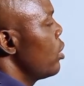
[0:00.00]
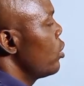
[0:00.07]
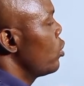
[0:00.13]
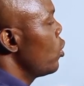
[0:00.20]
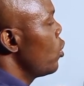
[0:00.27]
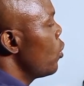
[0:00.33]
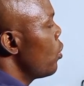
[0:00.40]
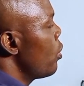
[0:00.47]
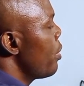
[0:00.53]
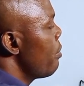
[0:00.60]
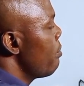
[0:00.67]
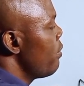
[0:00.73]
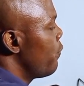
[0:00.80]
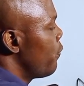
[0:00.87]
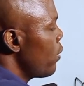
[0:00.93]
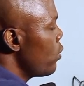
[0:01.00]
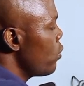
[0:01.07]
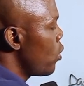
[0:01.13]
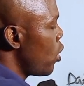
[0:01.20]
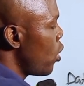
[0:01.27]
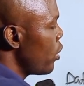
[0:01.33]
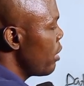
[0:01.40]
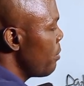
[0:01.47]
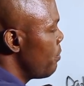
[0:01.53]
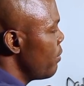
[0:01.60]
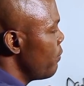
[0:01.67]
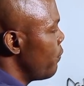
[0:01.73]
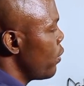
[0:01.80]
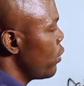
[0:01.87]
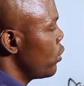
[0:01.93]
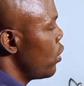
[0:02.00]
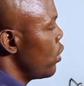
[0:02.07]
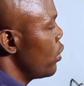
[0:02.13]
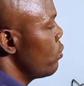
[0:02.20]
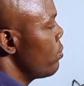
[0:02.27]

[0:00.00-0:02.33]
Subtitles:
So before you call the print function,